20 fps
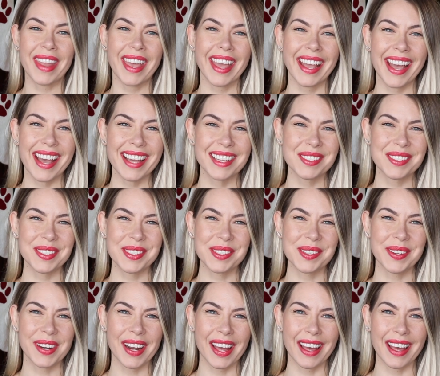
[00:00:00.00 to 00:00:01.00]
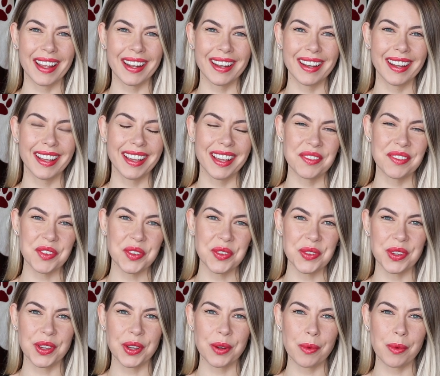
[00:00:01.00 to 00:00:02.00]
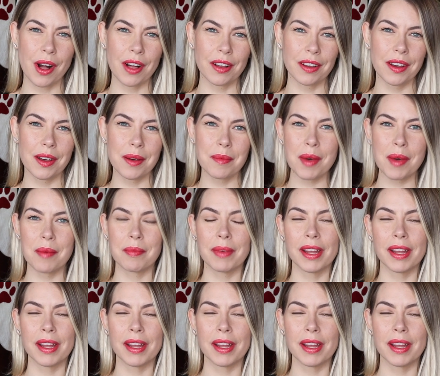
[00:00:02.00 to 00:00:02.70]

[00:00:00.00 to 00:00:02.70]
Hey guys, what's going on? If you're new here, welcome.